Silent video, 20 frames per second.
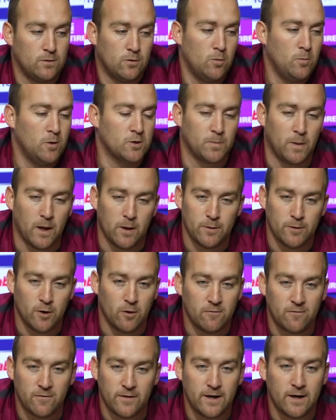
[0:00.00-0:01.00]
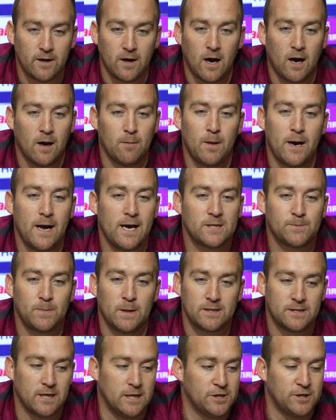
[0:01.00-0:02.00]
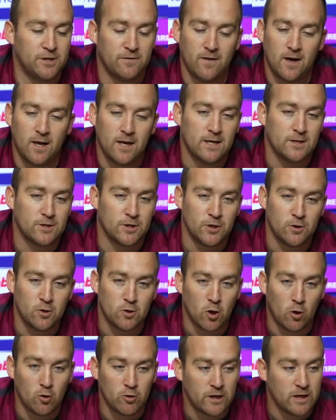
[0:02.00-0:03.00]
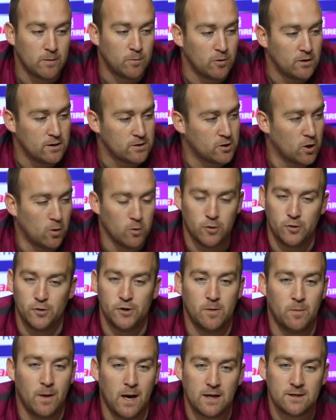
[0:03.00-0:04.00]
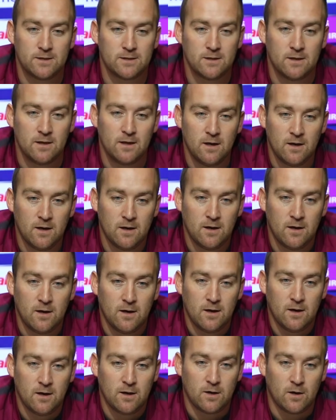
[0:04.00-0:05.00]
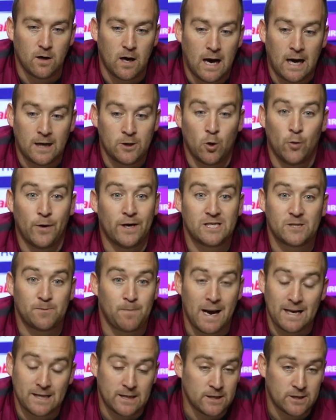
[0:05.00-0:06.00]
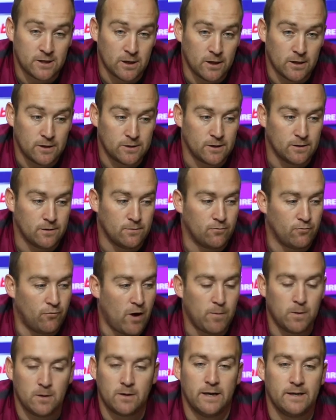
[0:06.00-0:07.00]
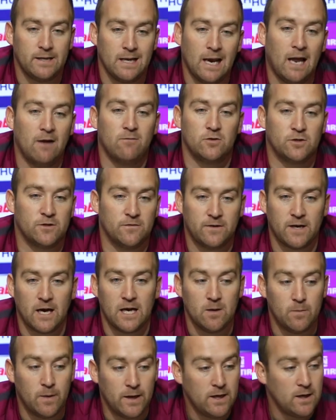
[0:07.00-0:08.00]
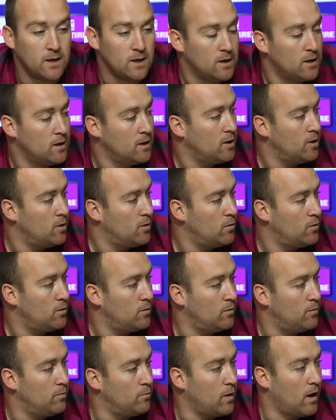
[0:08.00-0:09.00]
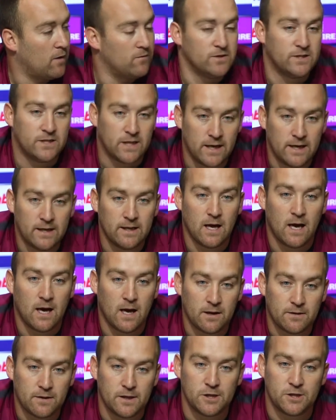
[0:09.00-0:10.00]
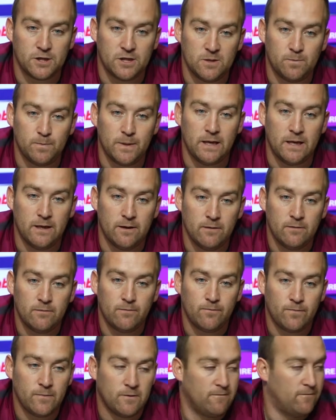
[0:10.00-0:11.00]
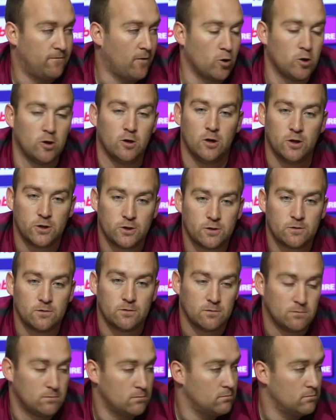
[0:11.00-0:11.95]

almost play with no fear. My expectation of Ellie as a young goalkeeper is go and do your best. I don't expect her to replicate the levels of KB, but having saying that, I think she's been faultless